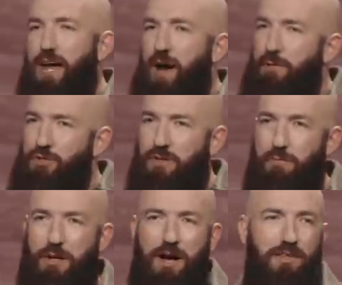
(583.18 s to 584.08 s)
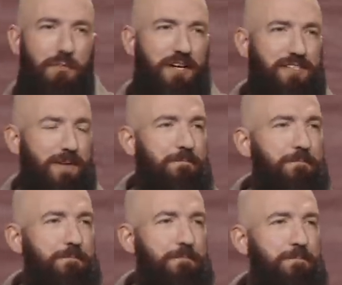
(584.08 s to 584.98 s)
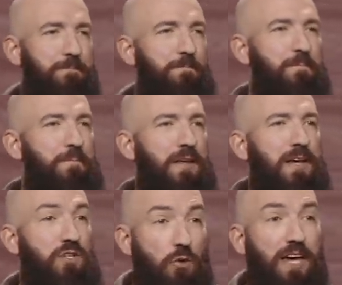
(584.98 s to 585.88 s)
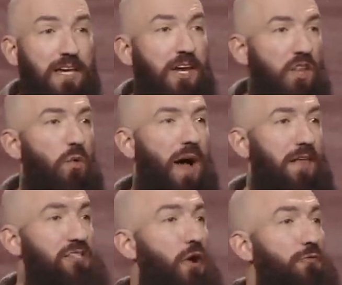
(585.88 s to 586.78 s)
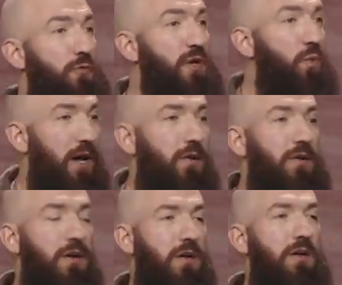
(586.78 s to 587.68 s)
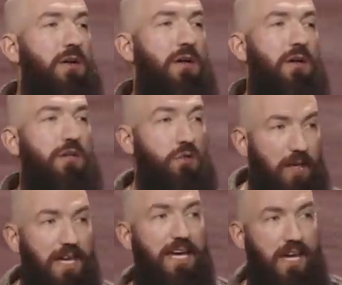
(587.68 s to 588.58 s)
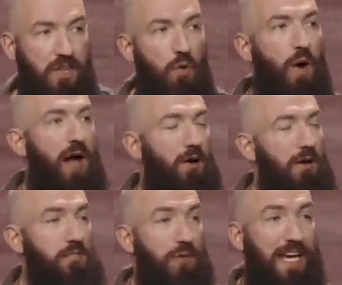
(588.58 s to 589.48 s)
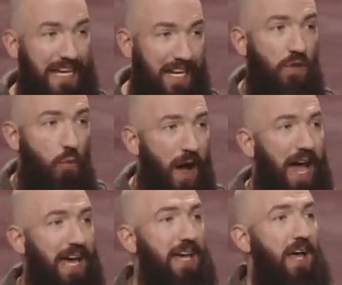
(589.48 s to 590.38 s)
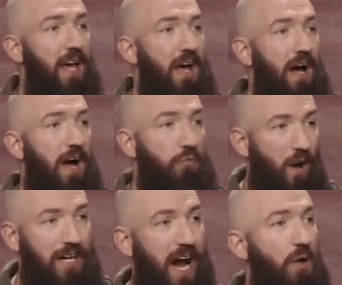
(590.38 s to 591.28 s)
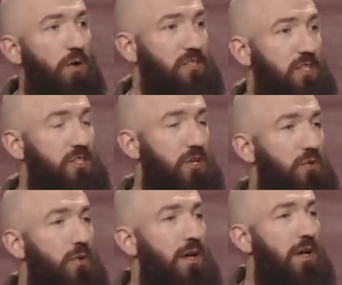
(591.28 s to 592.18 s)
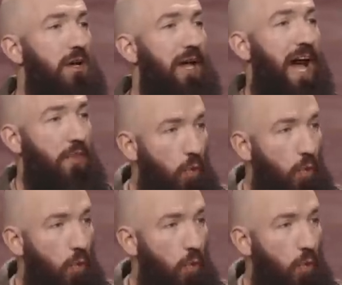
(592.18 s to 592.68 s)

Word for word: God, but you can block the blessing. You can get in the way. That's called free will. You can get in the well. You can get in the way of what God wants to do out of the